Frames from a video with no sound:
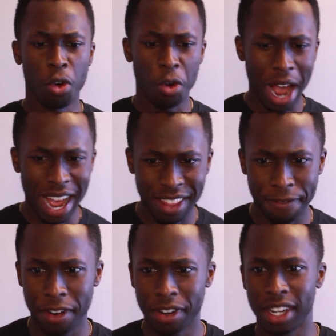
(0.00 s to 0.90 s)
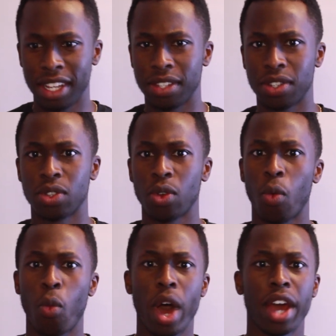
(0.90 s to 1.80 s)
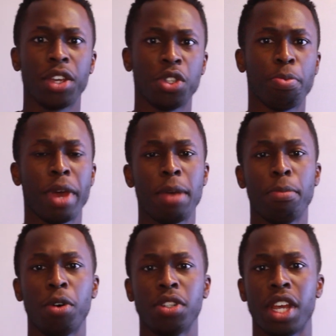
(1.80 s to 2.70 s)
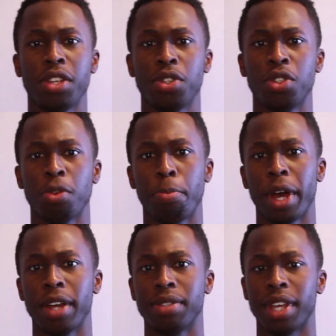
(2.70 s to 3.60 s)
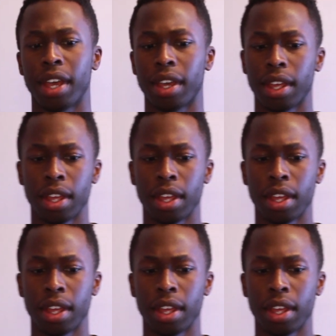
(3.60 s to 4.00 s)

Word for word: or at the very least, why you should pay more attention to biotech.